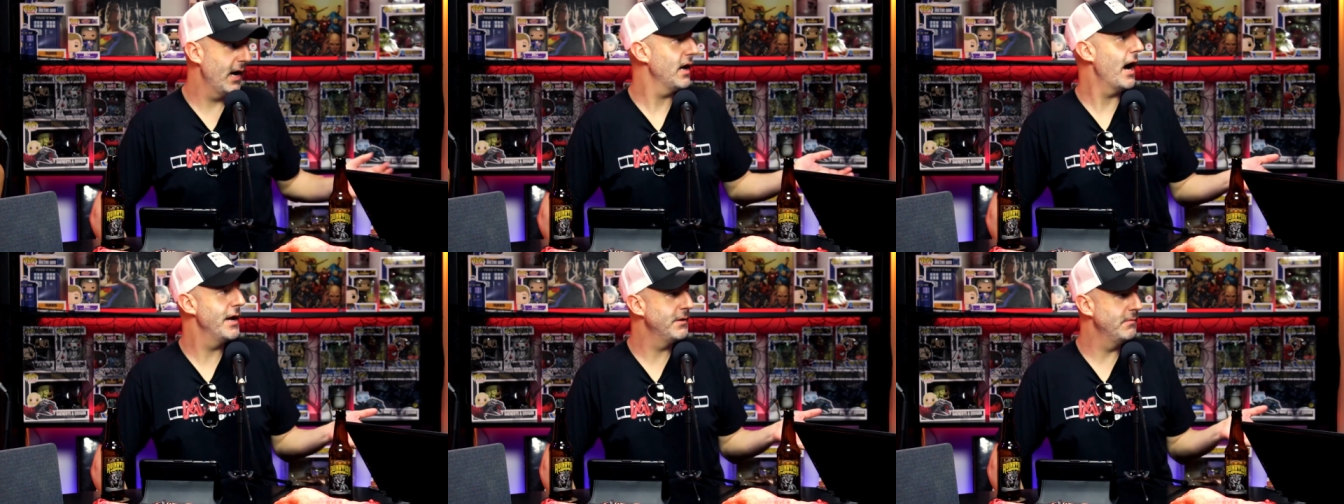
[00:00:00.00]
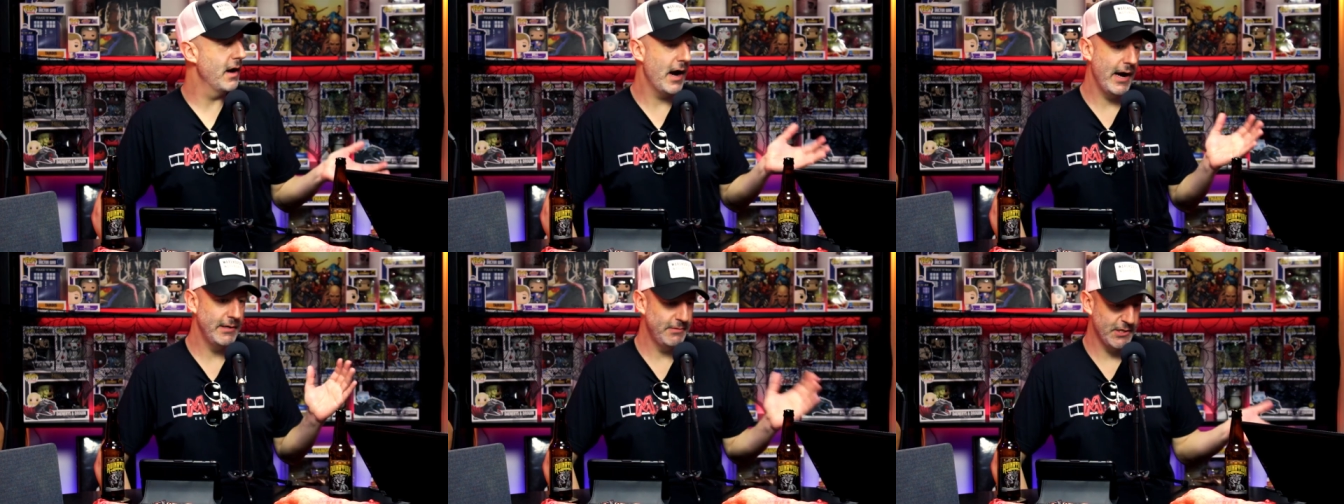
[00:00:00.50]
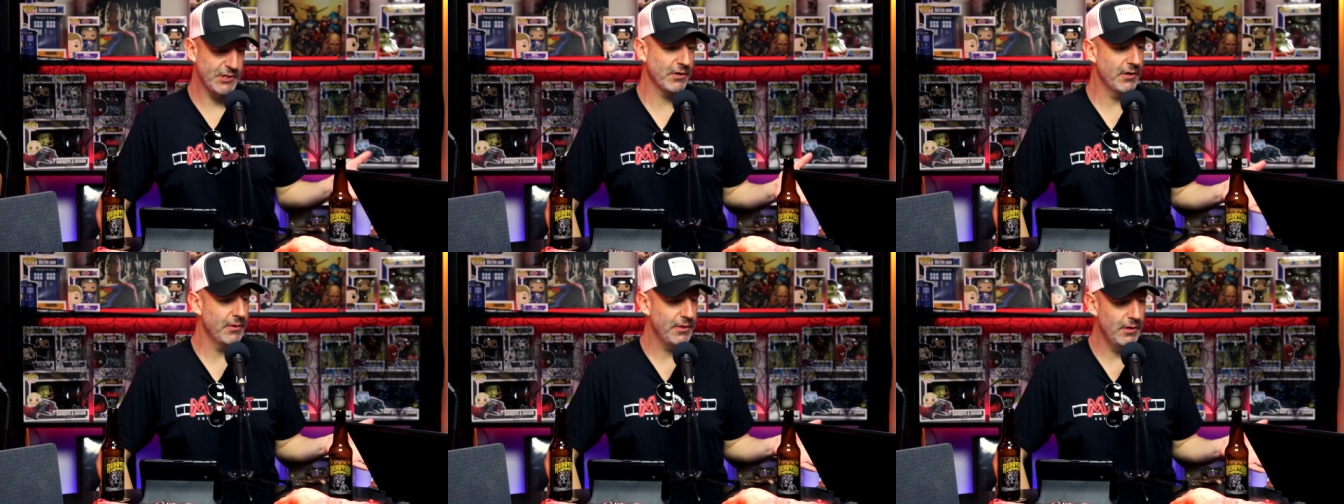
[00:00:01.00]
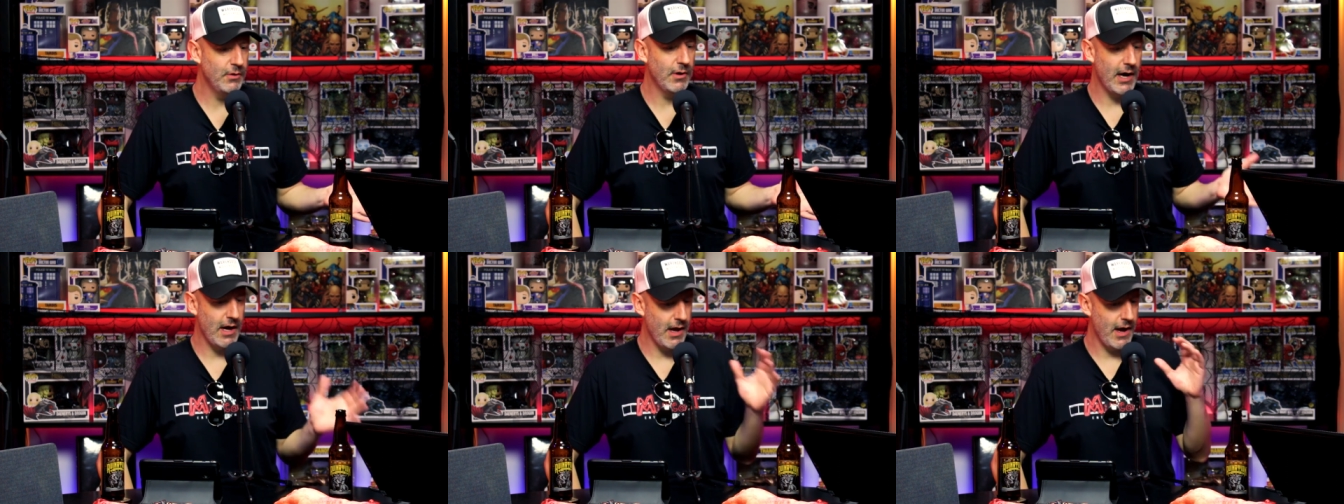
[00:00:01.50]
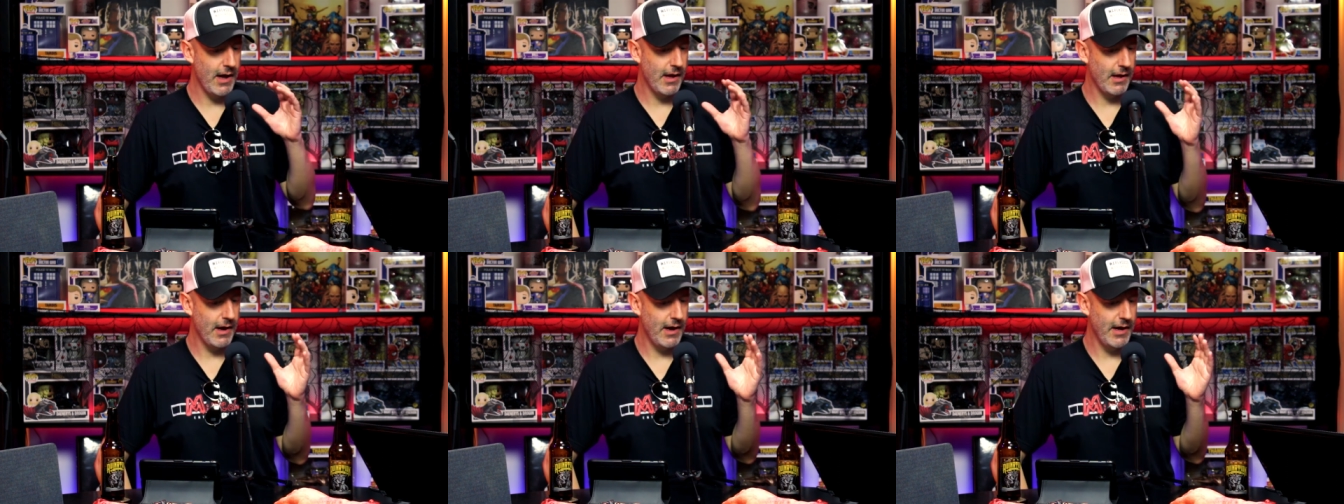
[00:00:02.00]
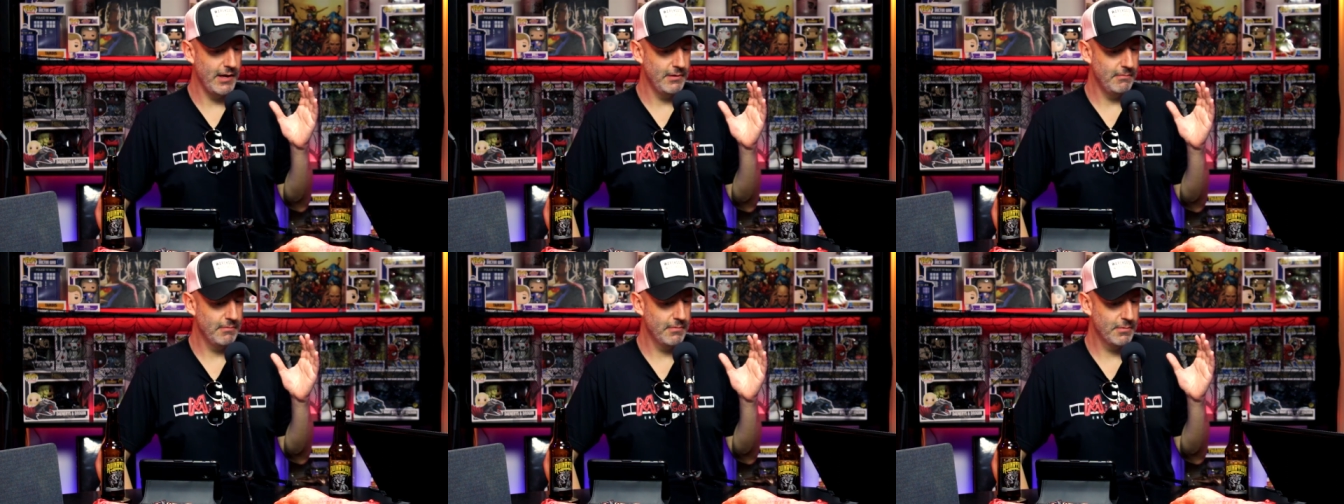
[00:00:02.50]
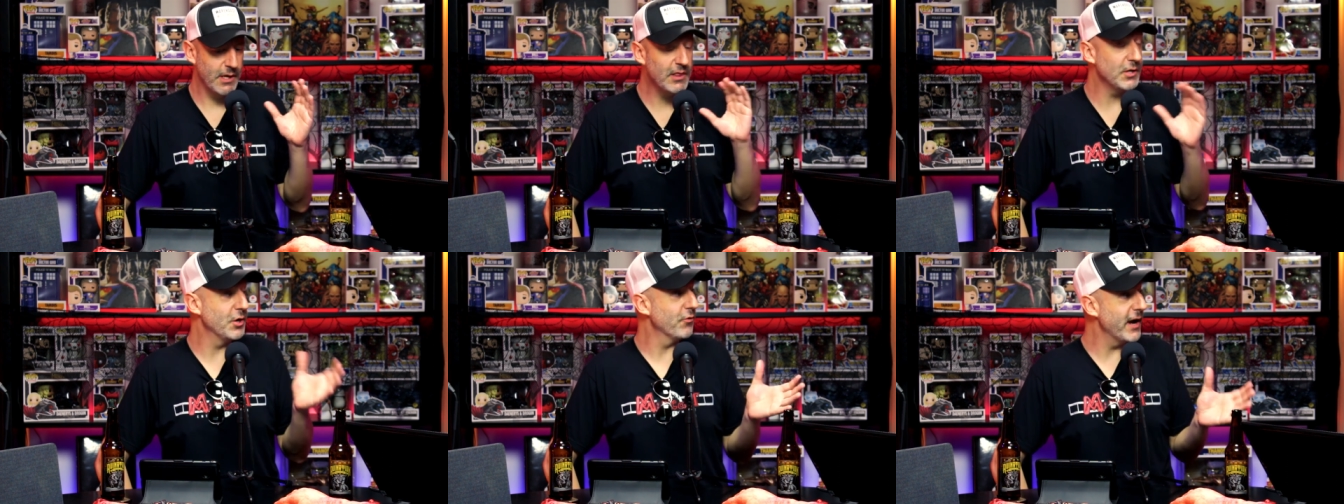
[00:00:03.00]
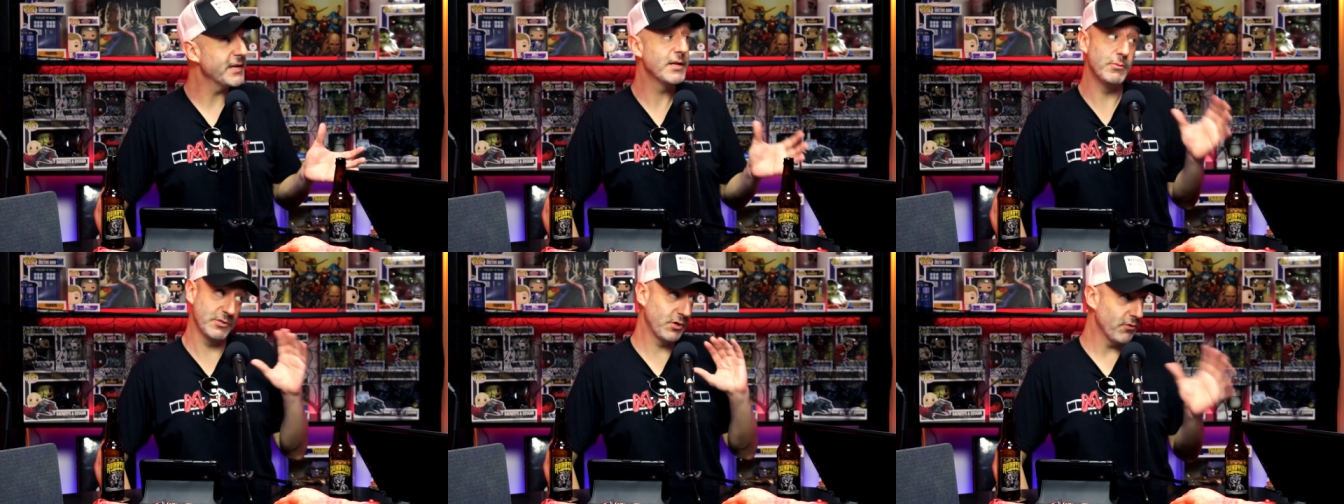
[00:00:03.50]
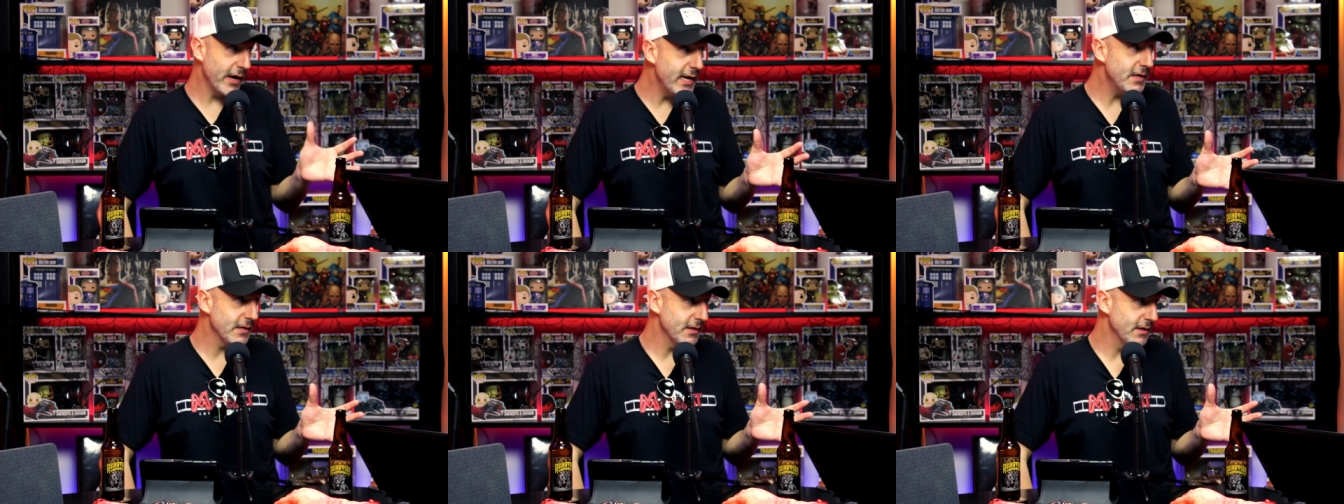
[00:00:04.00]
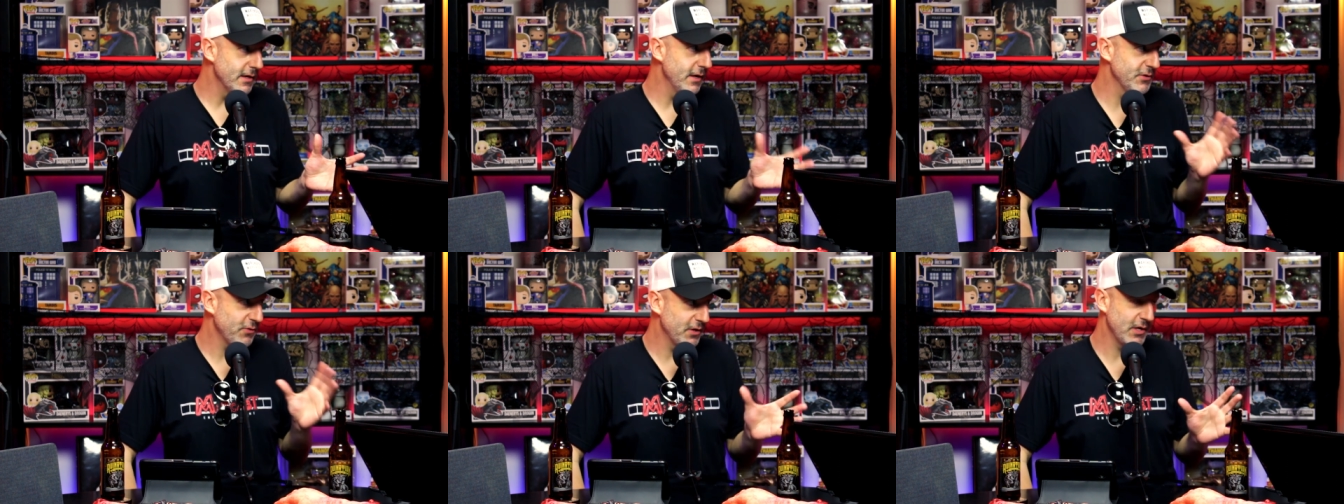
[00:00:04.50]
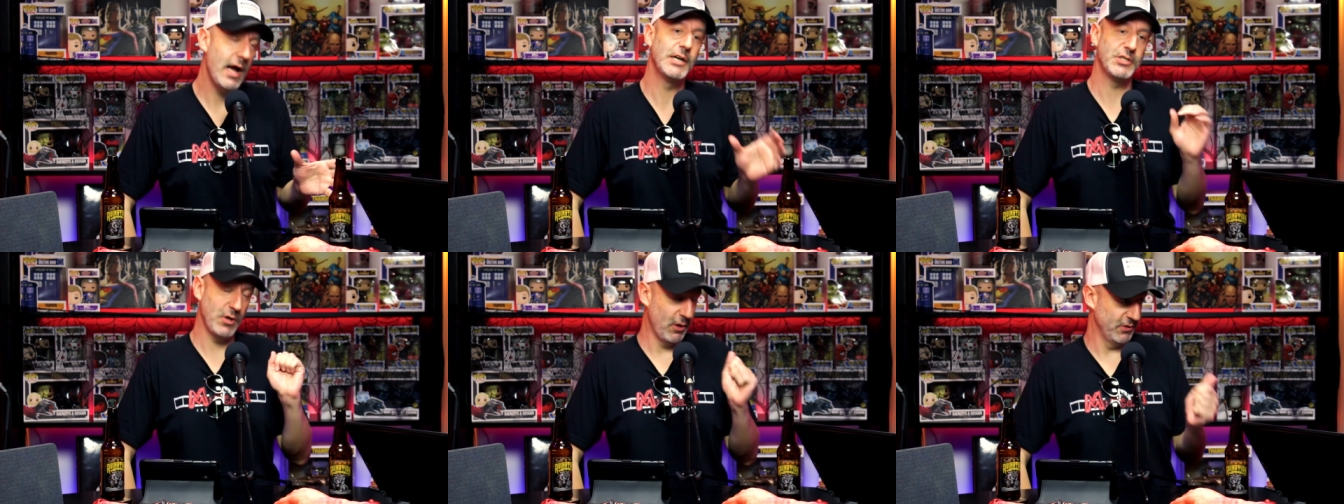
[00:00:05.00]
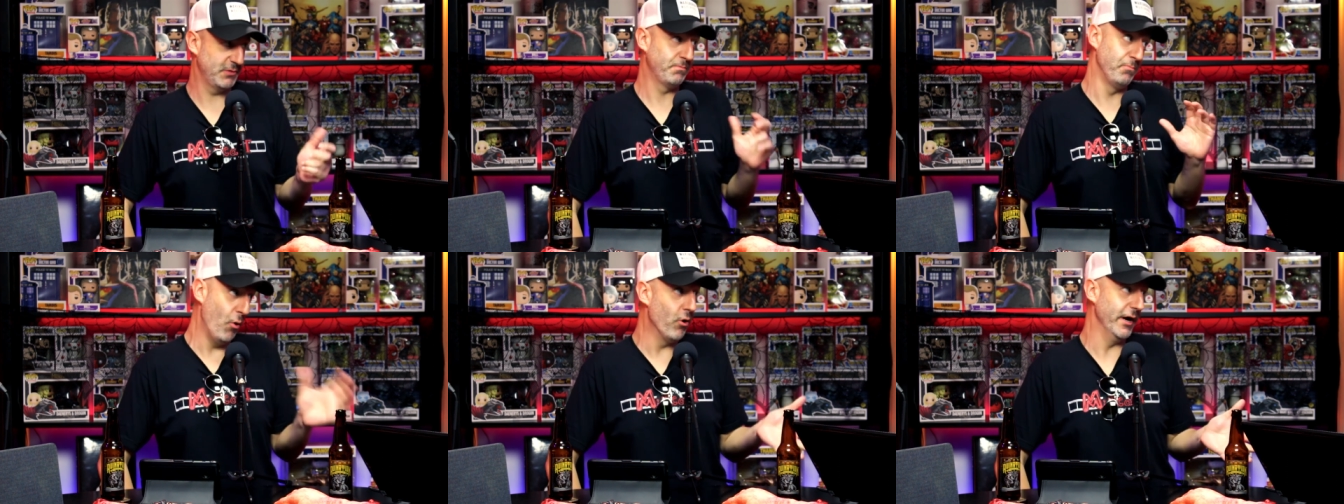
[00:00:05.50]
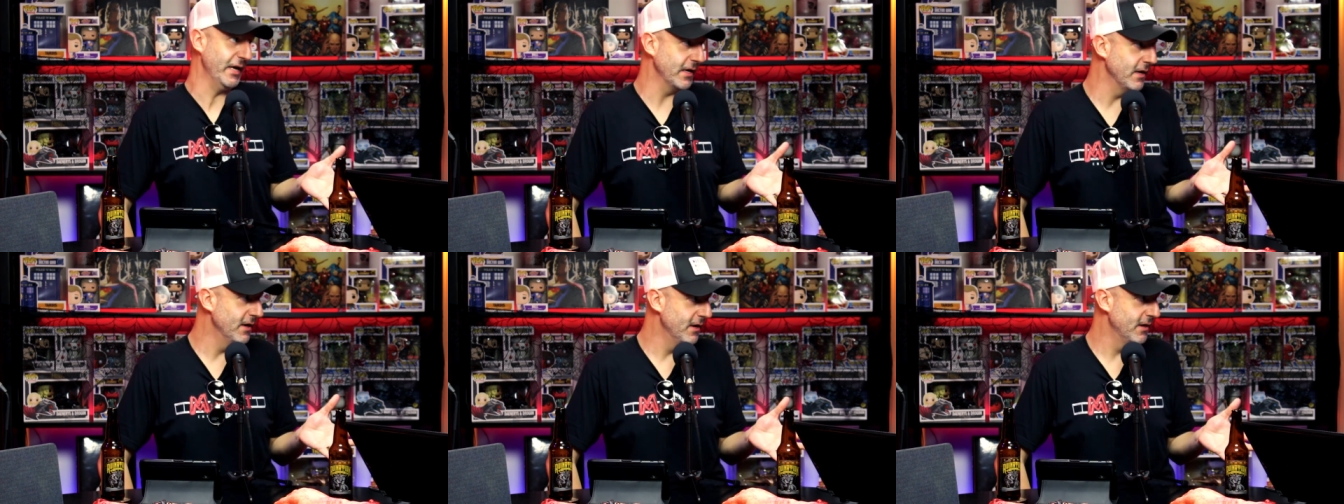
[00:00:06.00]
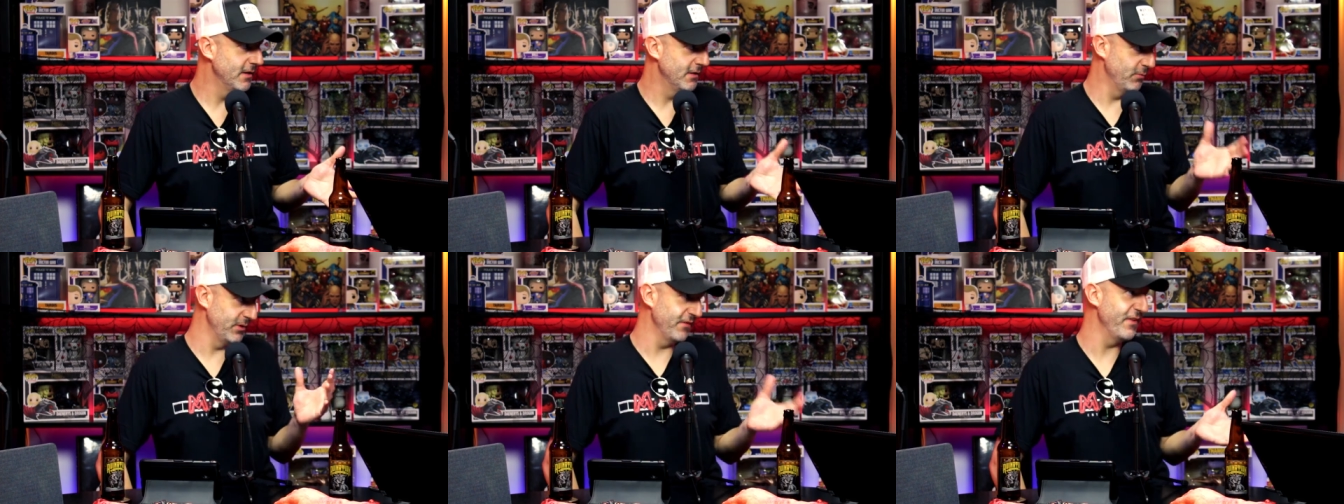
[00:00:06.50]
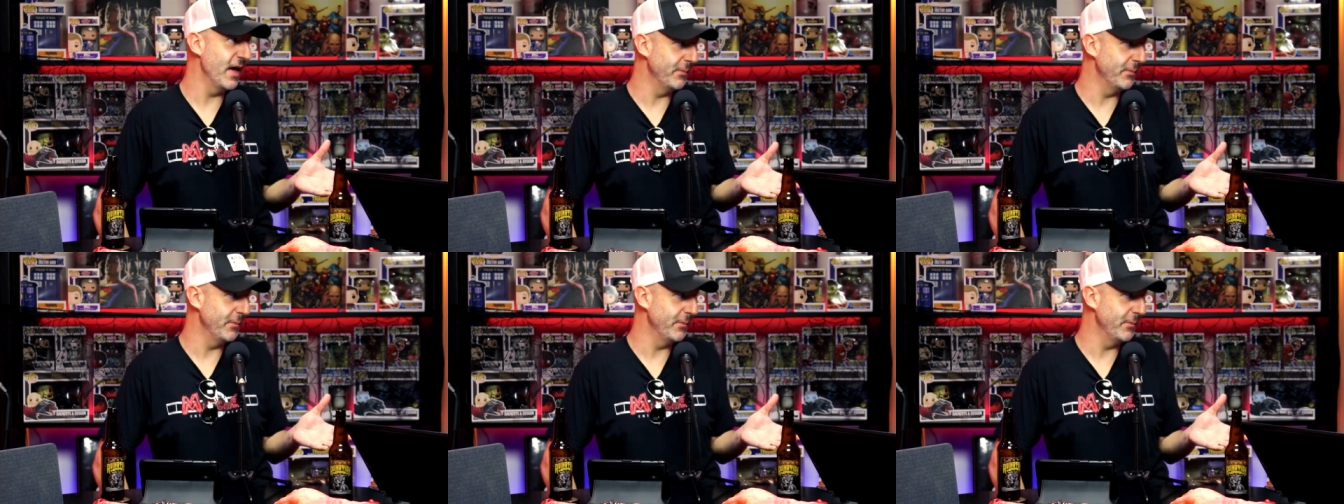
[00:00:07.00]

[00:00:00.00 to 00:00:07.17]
I I I I disagree with you. I I. I think the directing was great. As far as I just thought it was boring. Well, the then